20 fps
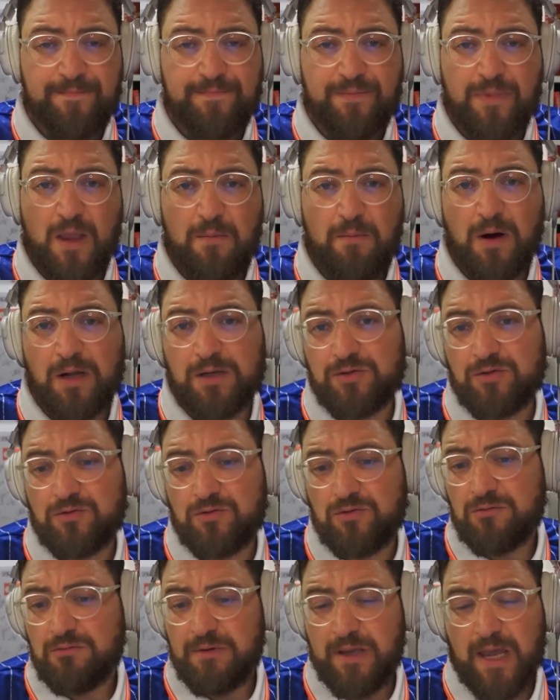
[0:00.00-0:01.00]

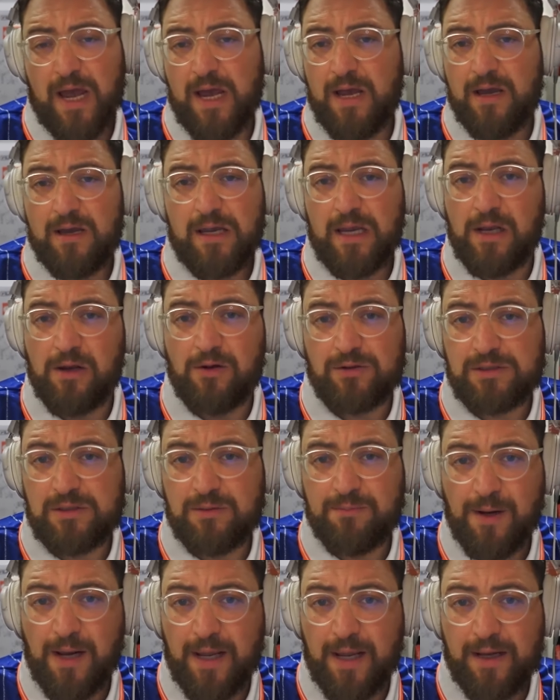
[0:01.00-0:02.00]
Mundell, yeah, he looks a
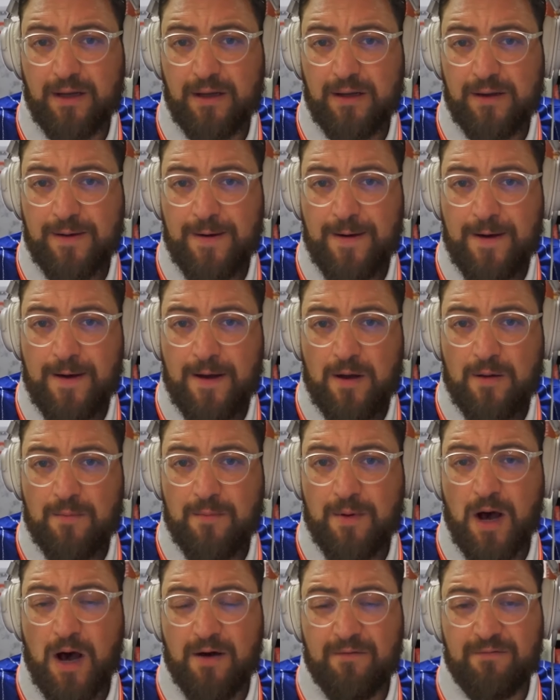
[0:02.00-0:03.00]
player.
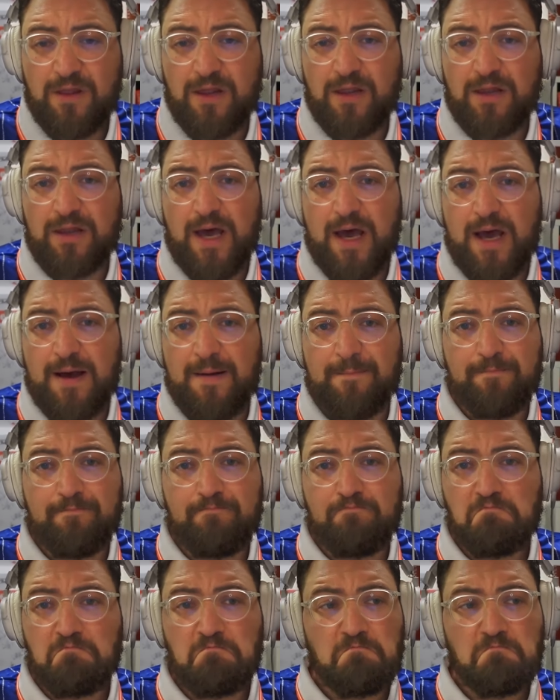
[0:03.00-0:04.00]
But other than that,
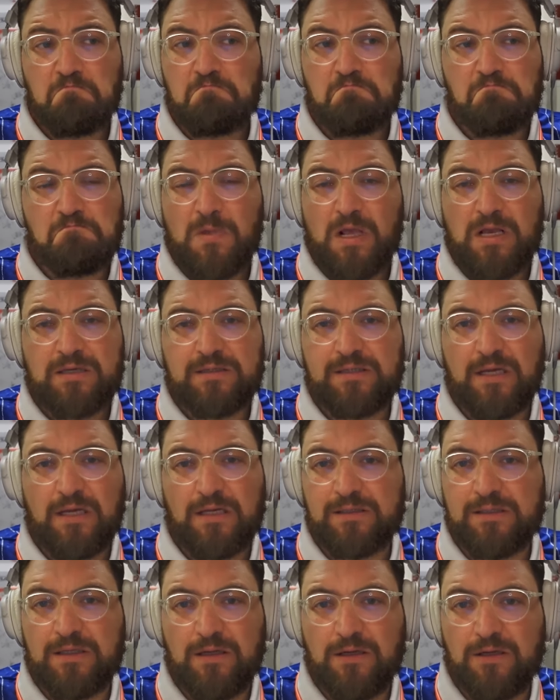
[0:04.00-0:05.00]

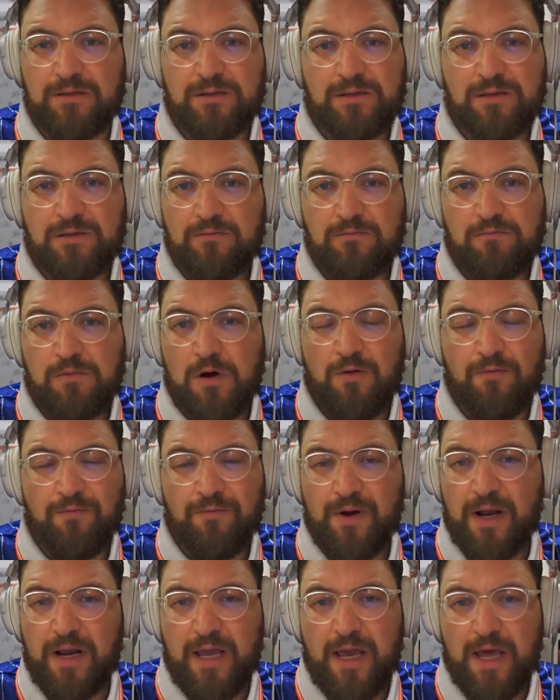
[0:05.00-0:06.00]
Sunderland weren't
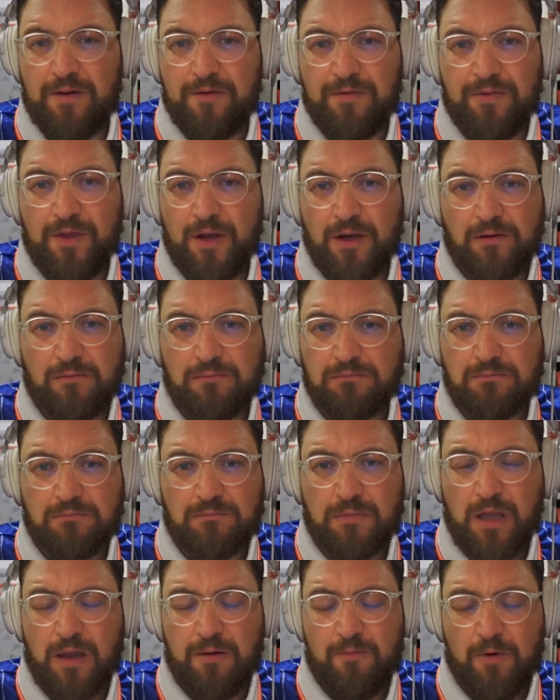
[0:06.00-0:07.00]
really anything.
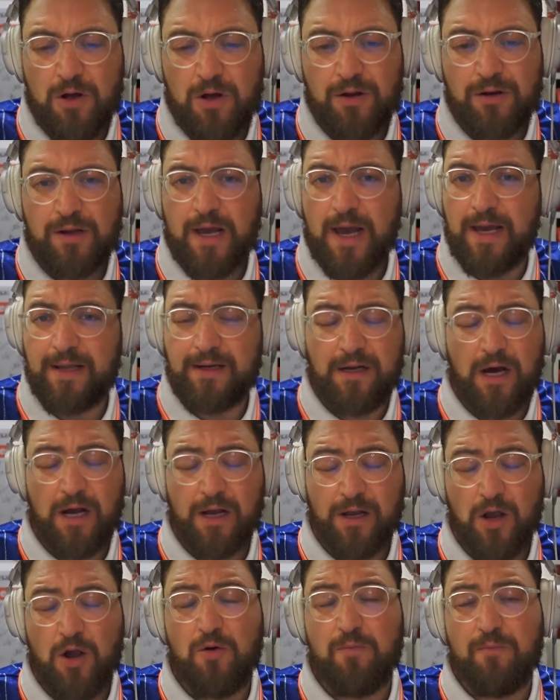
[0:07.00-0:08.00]
They weren't. And I
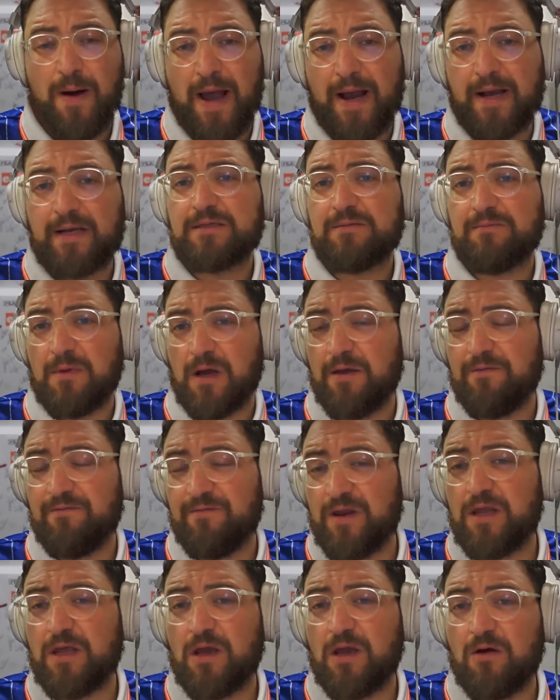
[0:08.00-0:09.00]
go back to my
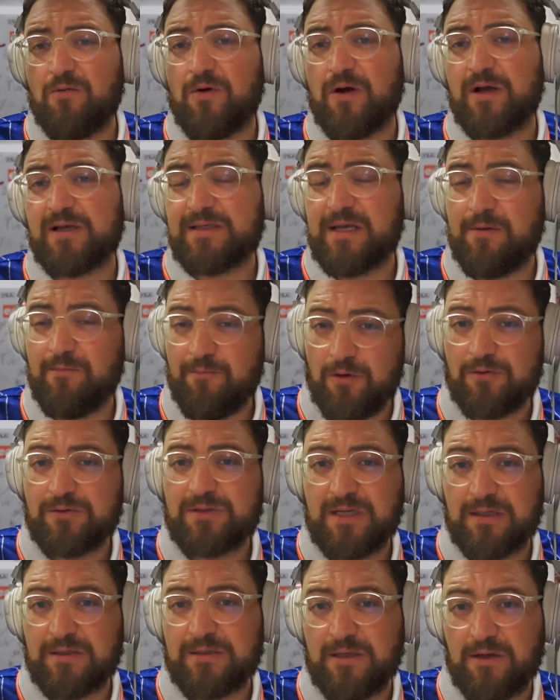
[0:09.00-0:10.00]
video where I said, will
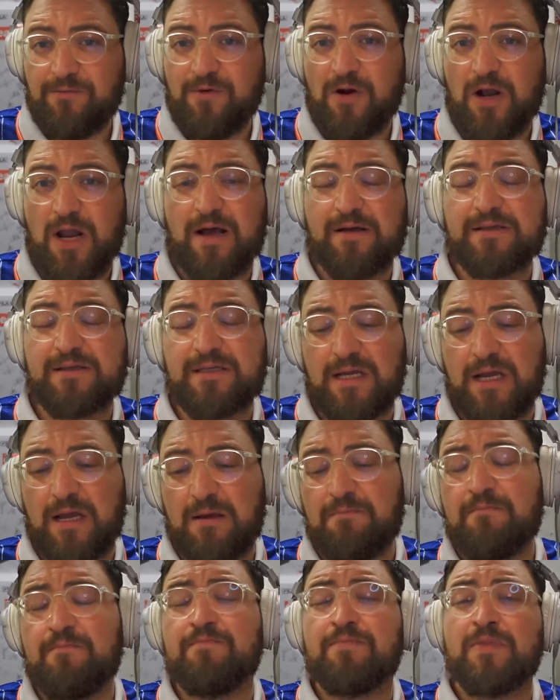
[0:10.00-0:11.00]
Sunderland run out of
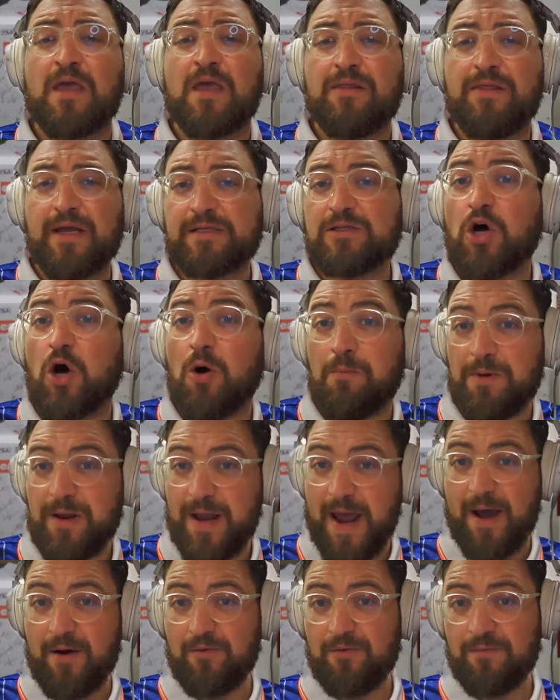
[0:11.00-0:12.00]
steam? They're top
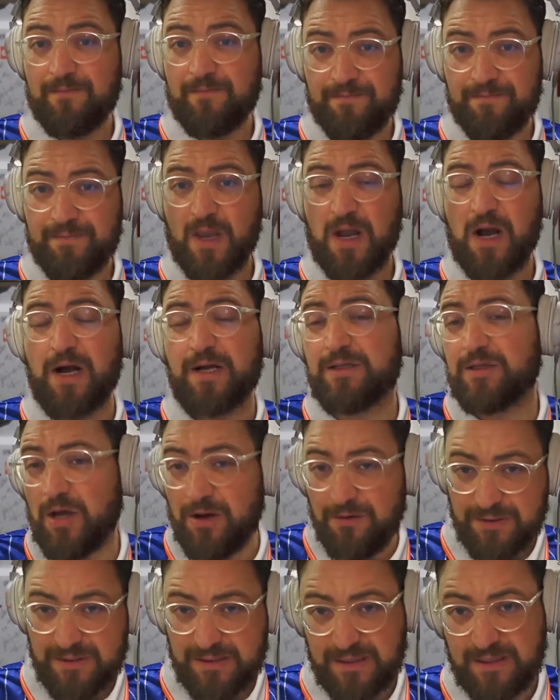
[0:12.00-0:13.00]
now. I
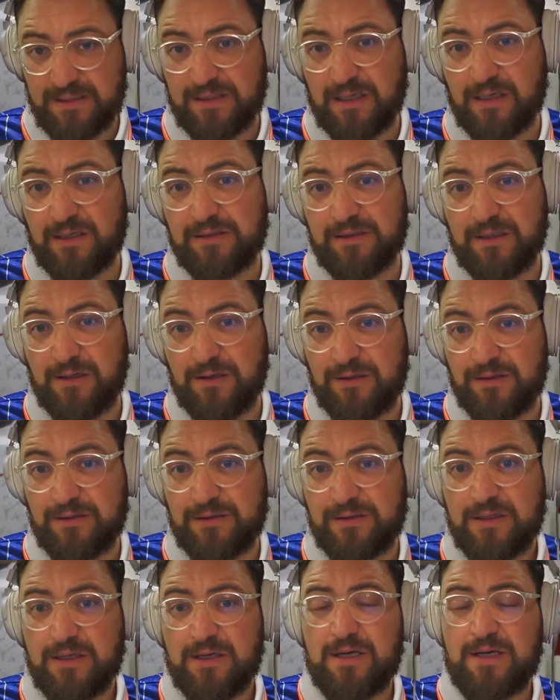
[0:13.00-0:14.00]
don't see
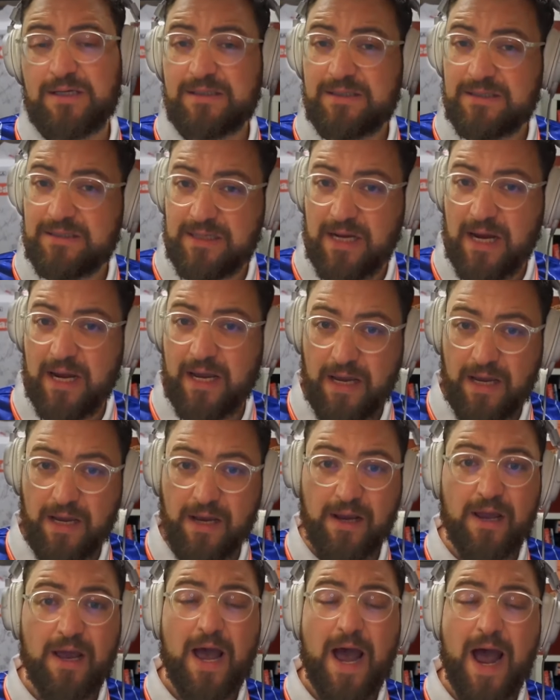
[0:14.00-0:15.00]
Sunderland
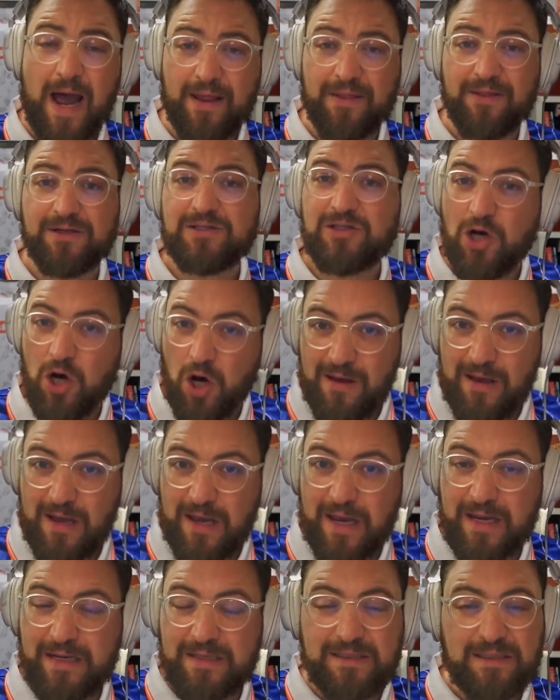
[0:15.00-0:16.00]
staying at the top.
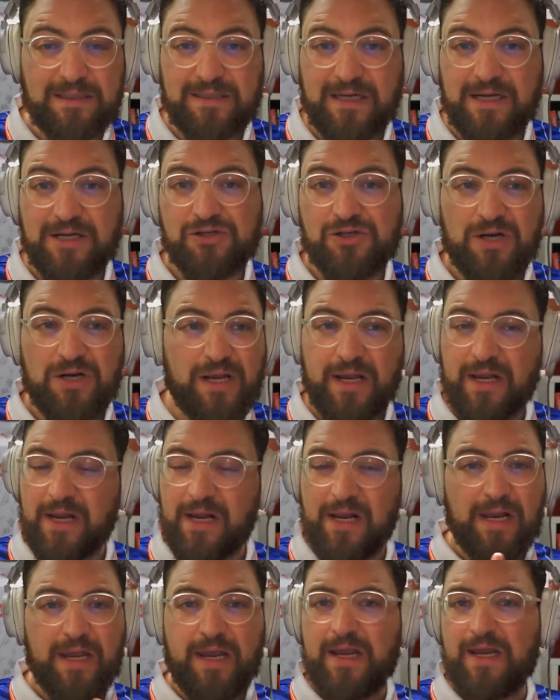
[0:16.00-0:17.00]
It's essentially
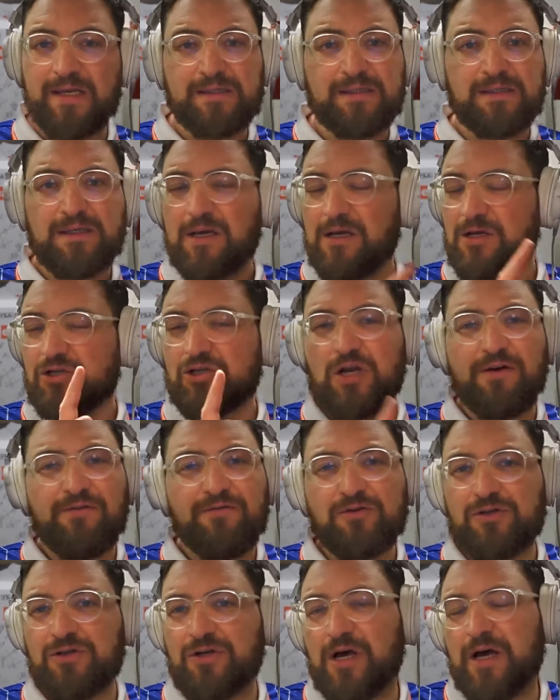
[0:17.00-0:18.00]
Leeds,
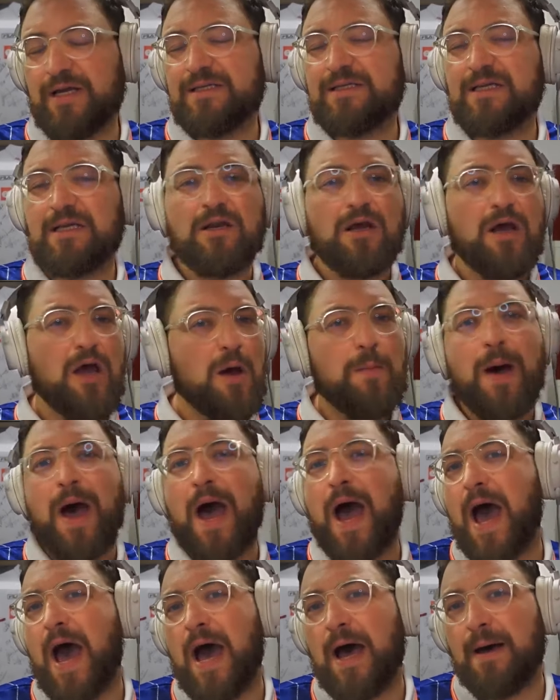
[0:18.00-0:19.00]
Sheffield United,
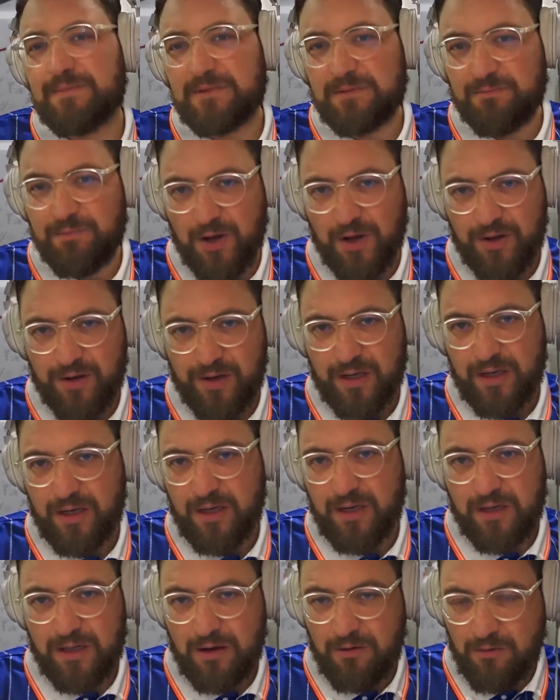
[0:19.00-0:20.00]
perhaps Burnley
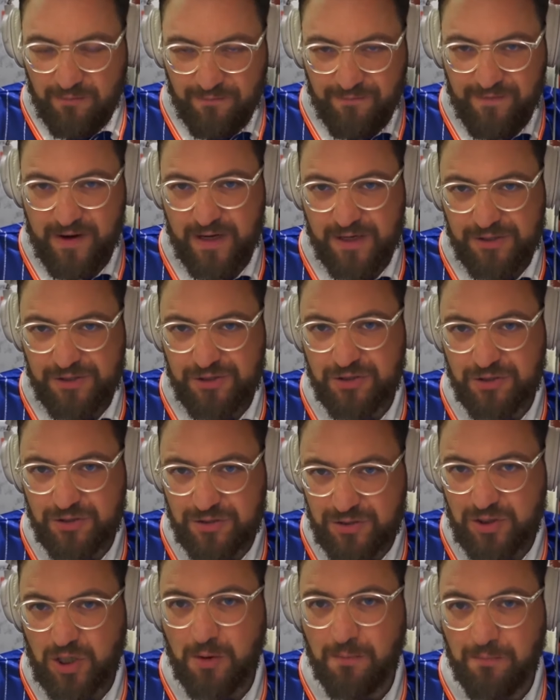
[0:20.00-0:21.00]
that will finish
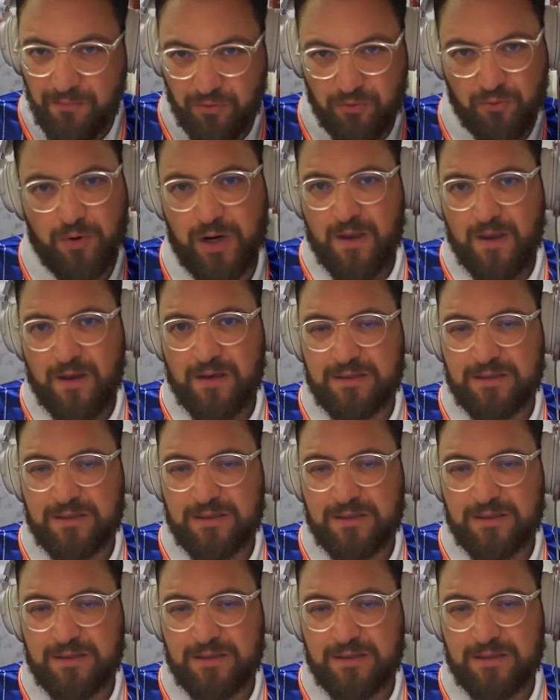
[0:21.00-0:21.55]
top three.